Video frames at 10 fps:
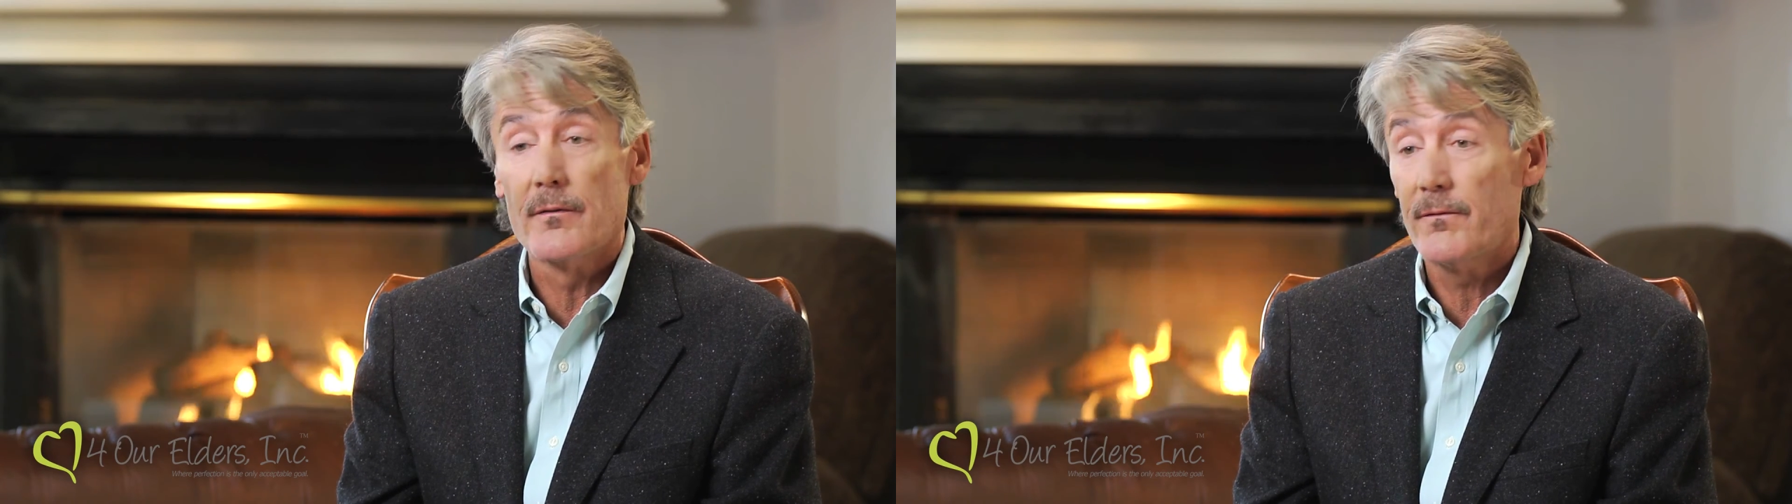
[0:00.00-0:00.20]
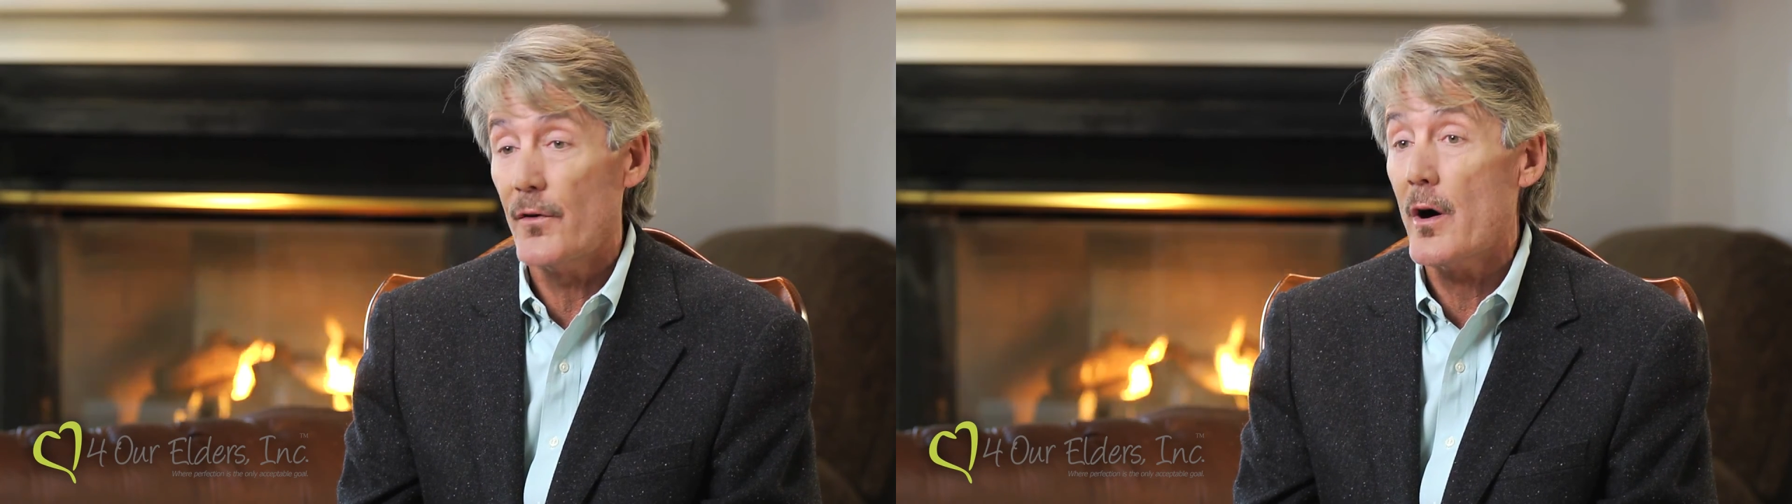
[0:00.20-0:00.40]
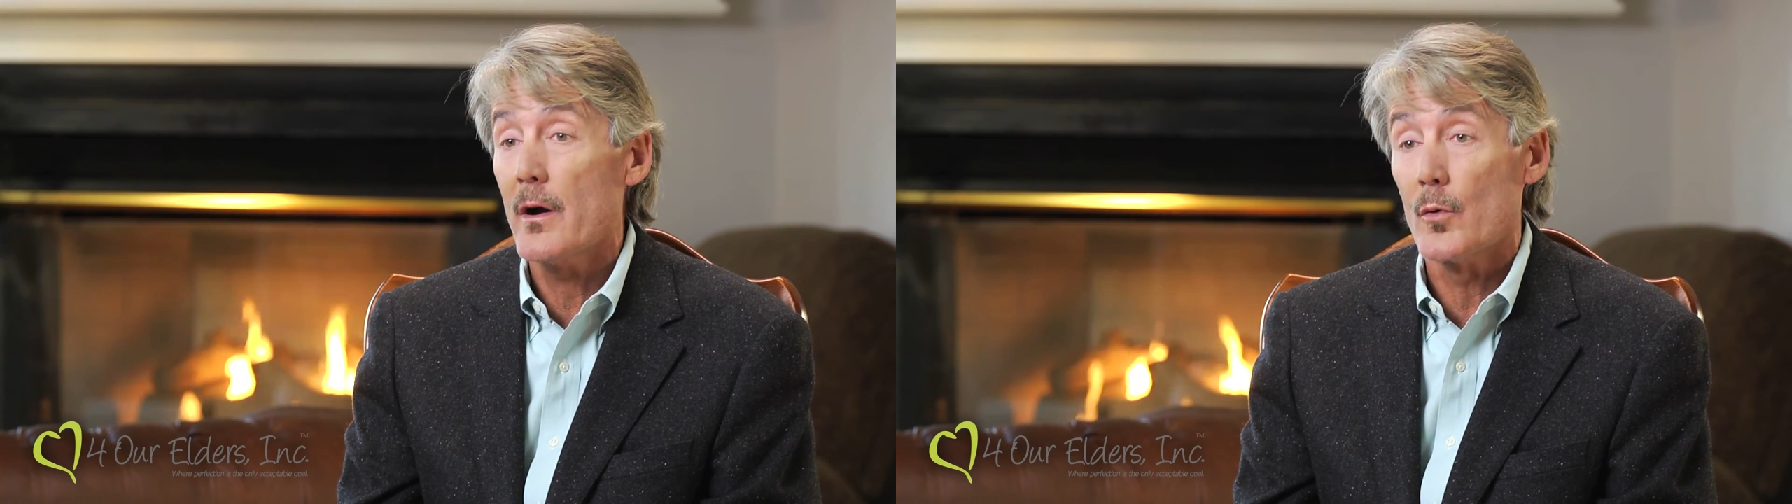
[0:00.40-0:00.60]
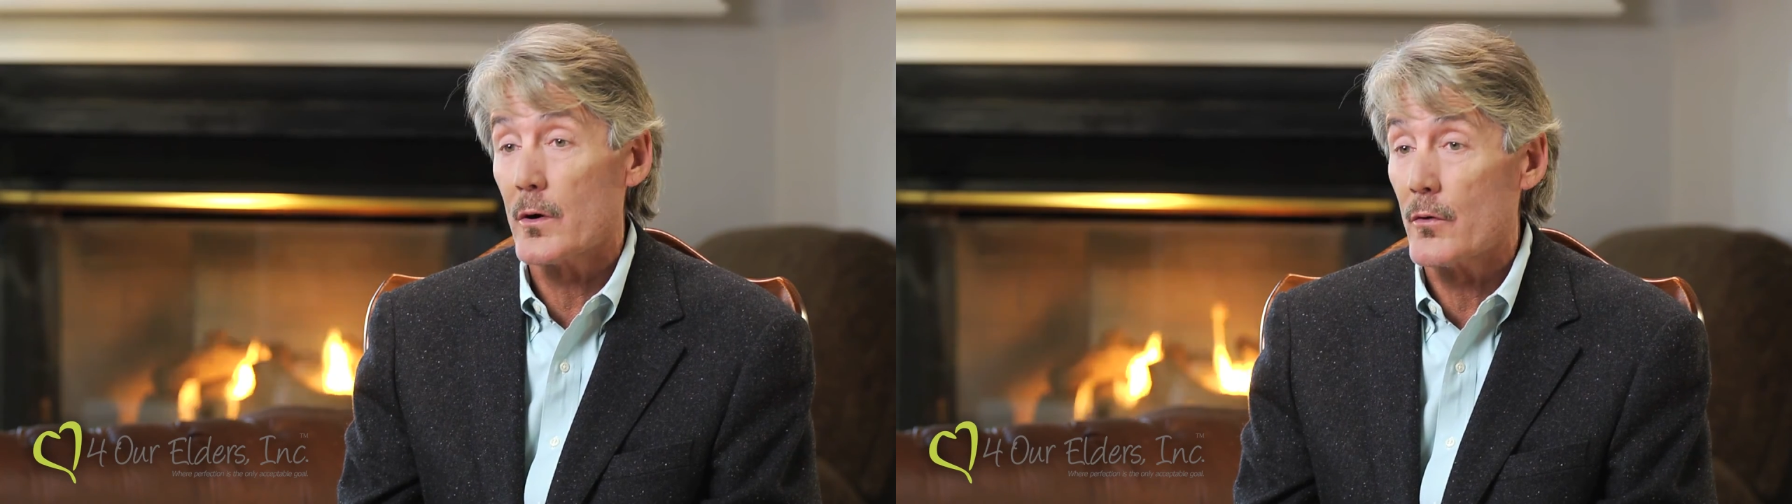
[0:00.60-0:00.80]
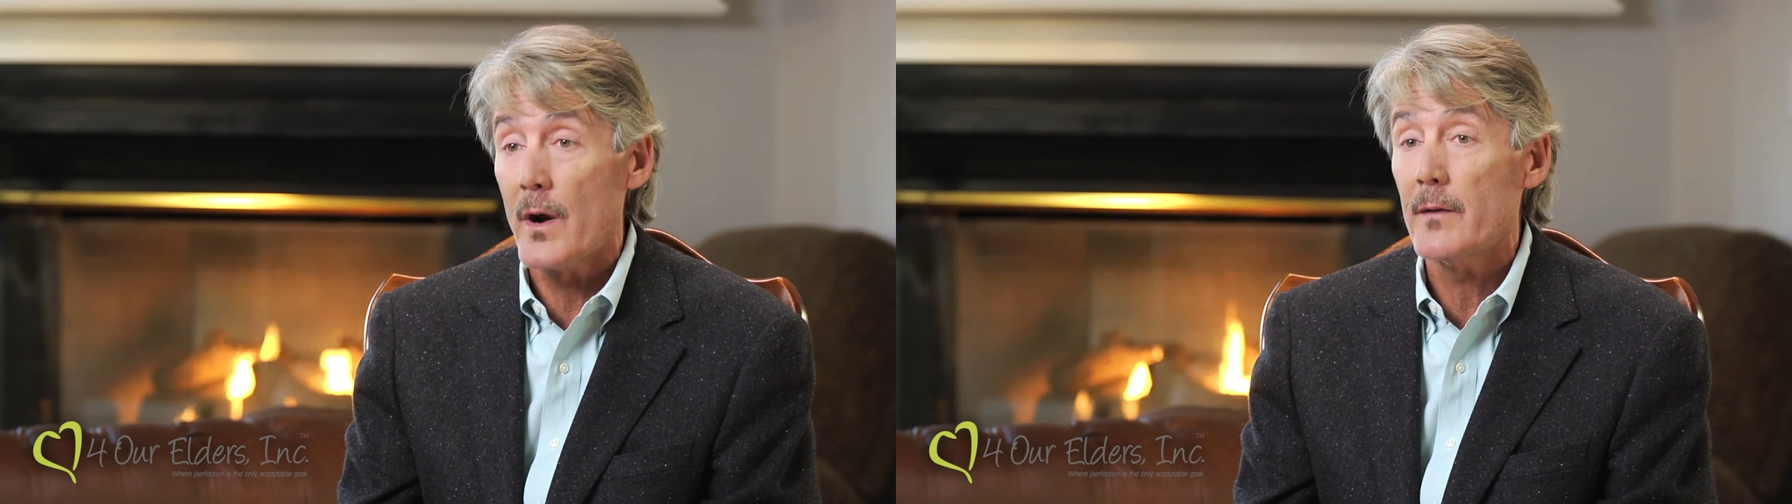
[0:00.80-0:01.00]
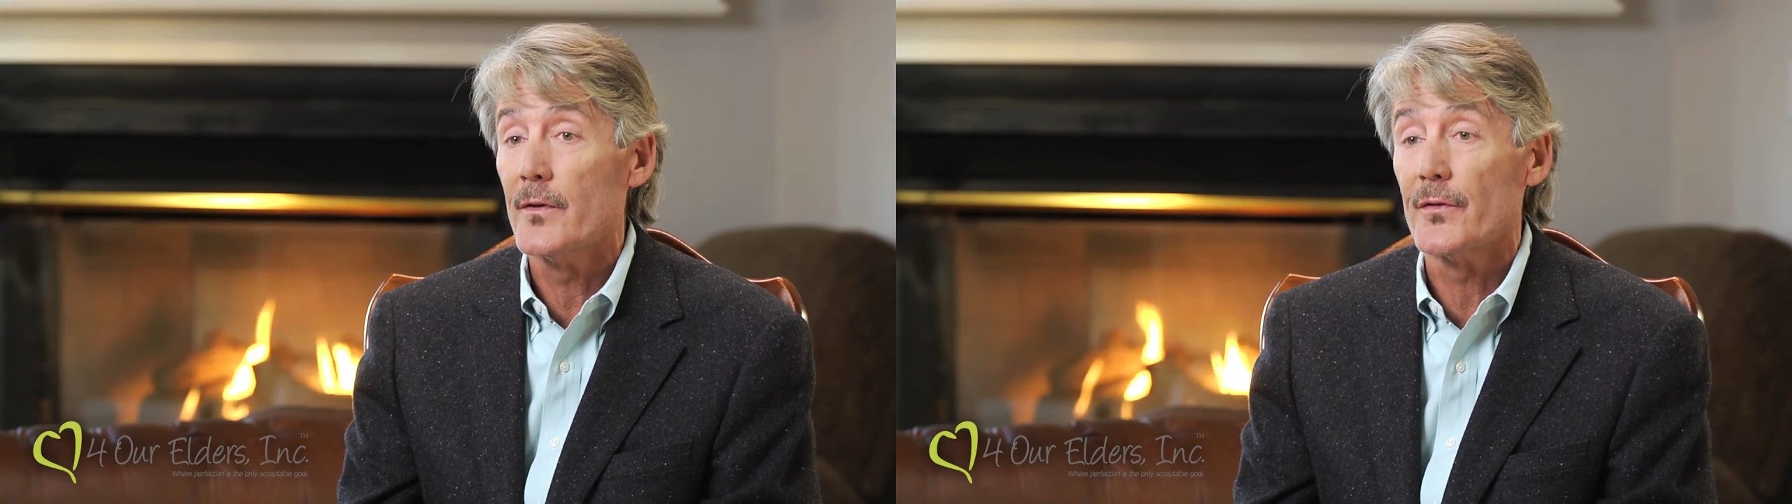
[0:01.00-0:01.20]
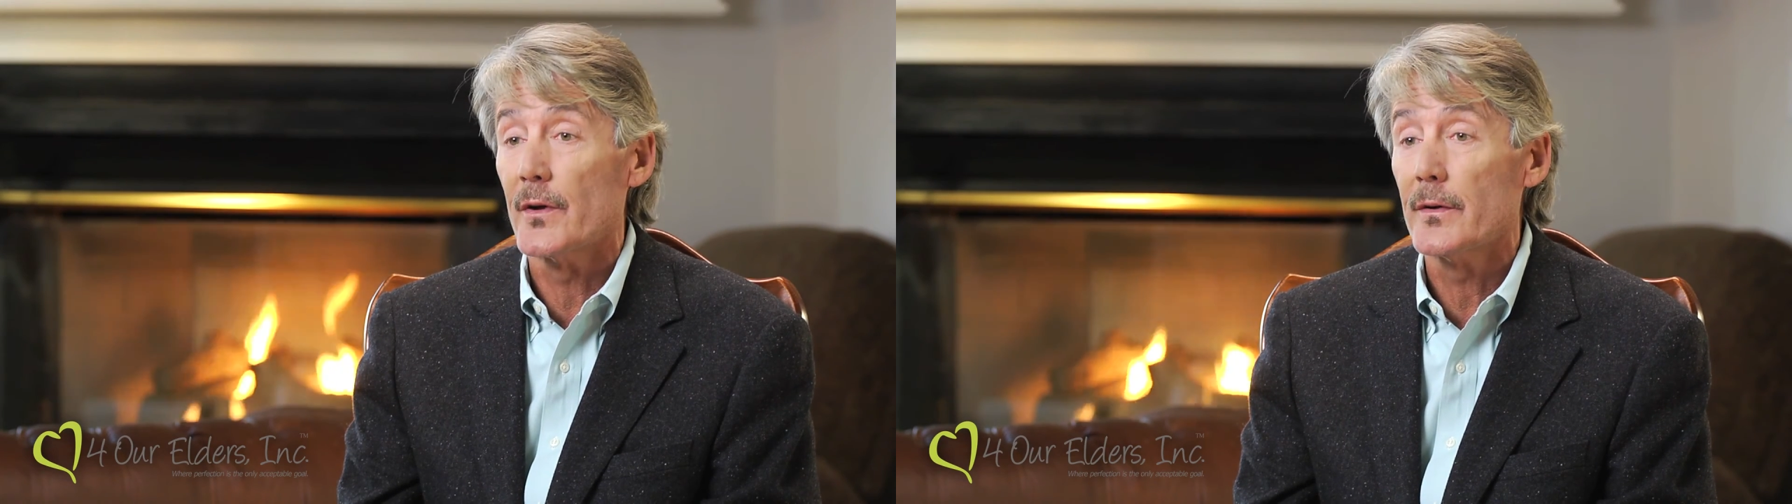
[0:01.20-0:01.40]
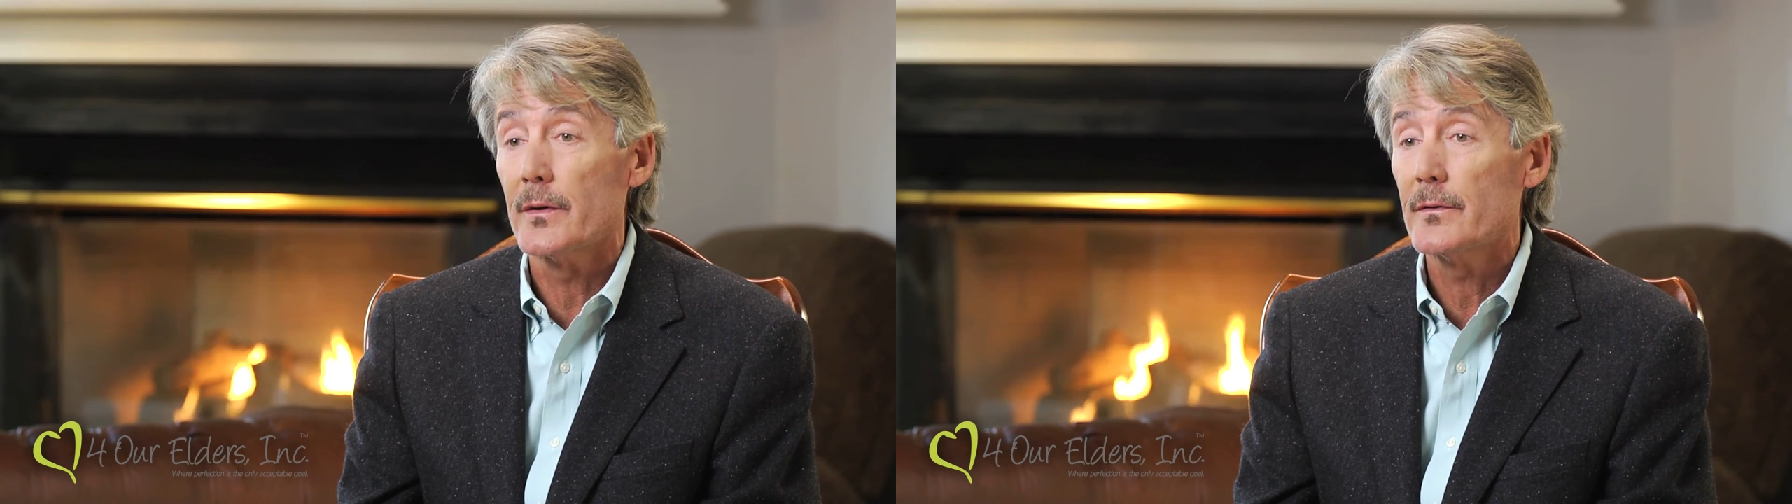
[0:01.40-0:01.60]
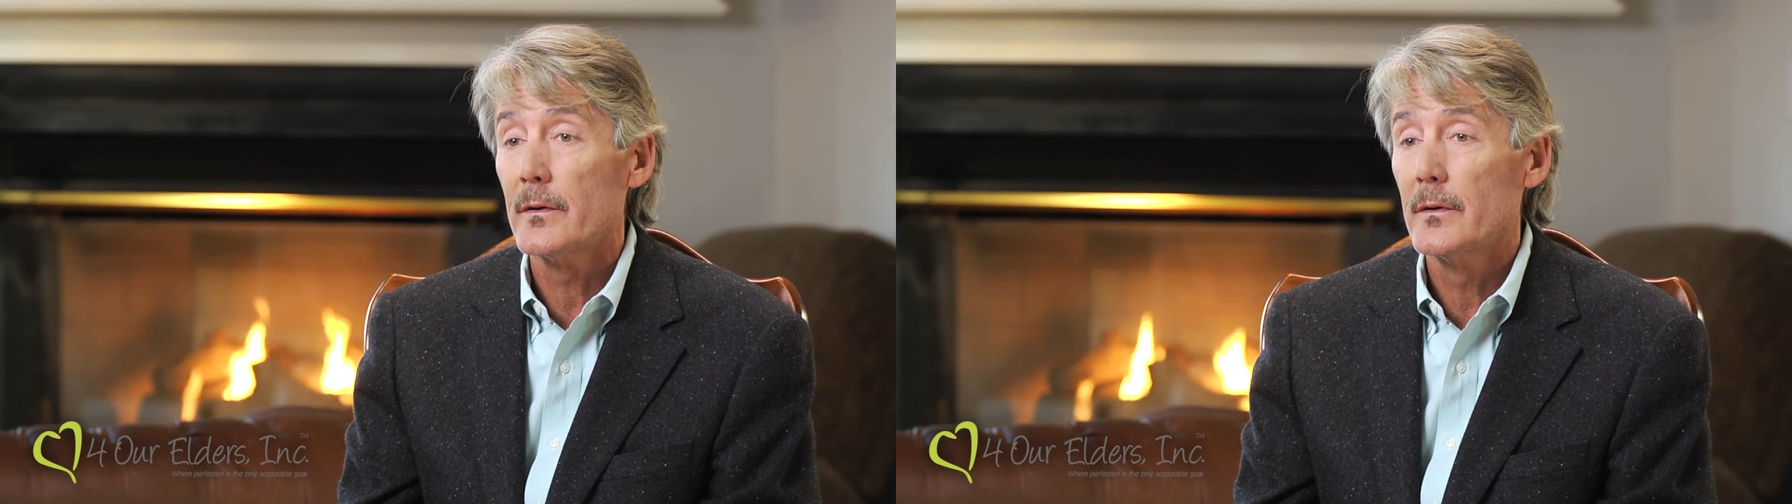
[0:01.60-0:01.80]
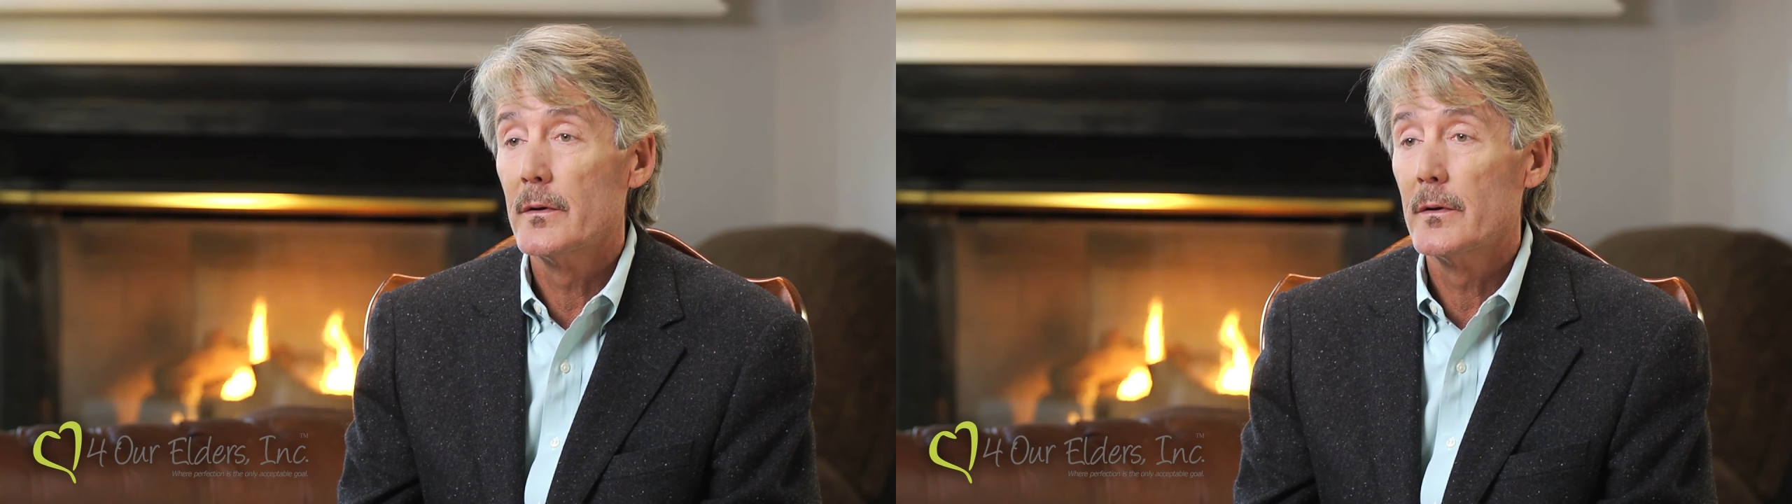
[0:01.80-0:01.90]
in Florida were great facilities.